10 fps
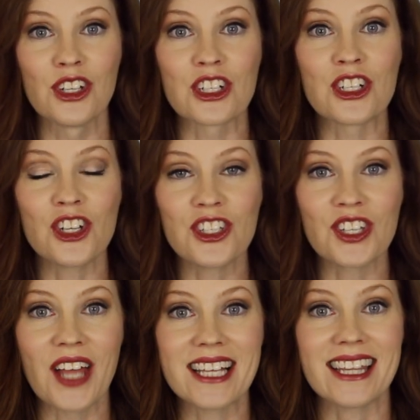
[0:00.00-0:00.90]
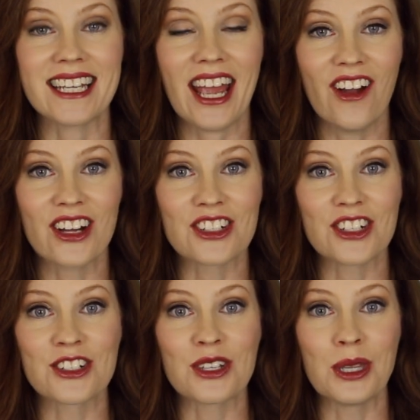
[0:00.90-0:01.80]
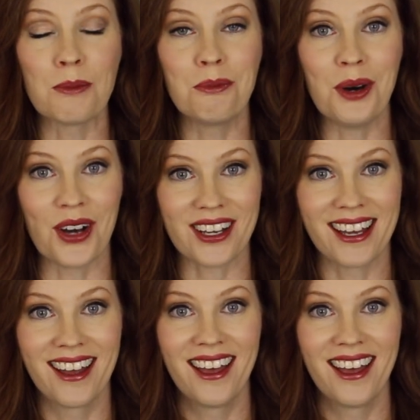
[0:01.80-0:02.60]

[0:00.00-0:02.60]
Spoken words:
look just like the characters in the book.